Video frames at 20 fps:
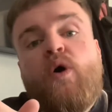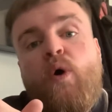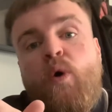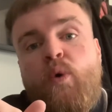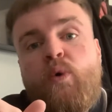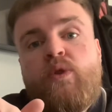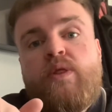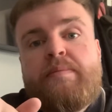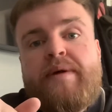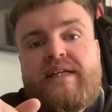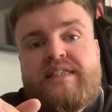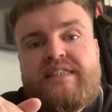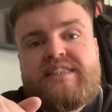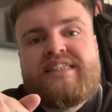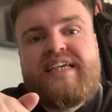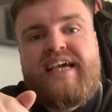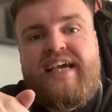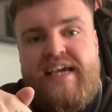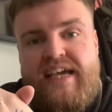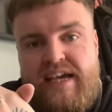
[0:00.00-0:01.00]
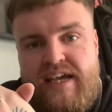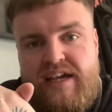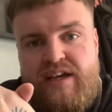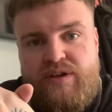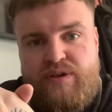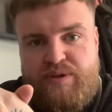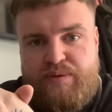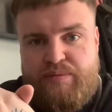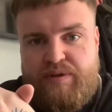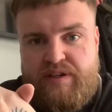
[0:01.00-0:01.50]
"All the better to hear
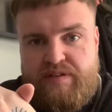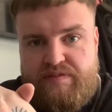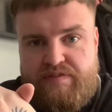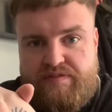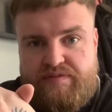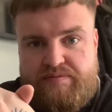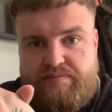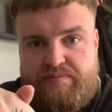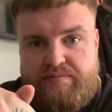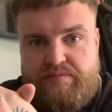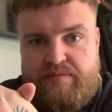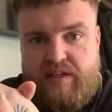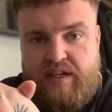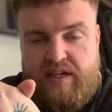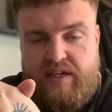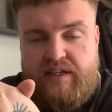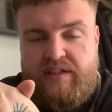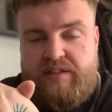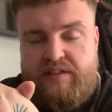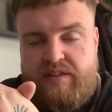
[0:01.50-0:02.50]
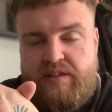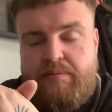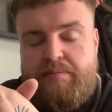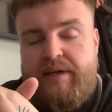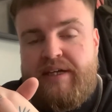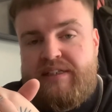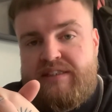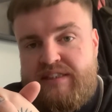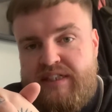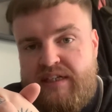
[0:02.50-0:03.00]
you with." Okay,
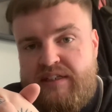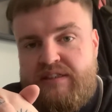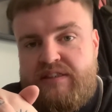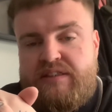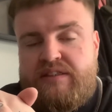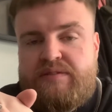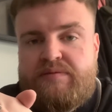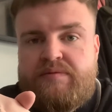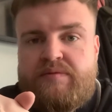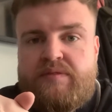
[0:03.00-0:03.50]
makes sense.